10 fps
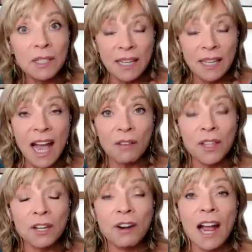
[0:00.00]
now
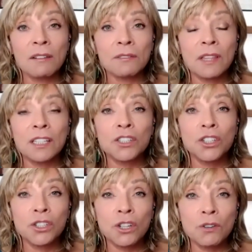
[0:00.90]
that are out that
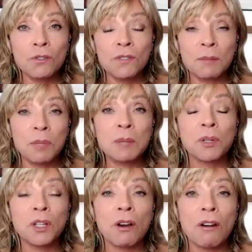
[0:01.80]
show that
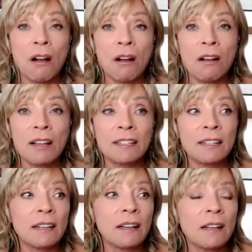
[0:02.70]
people are
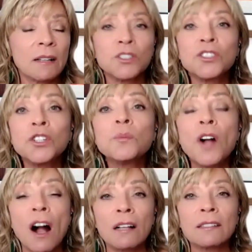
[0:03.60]
on uh, Zoom
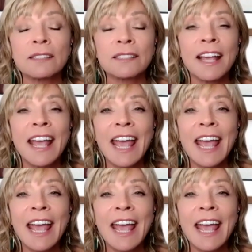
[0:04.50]
calls.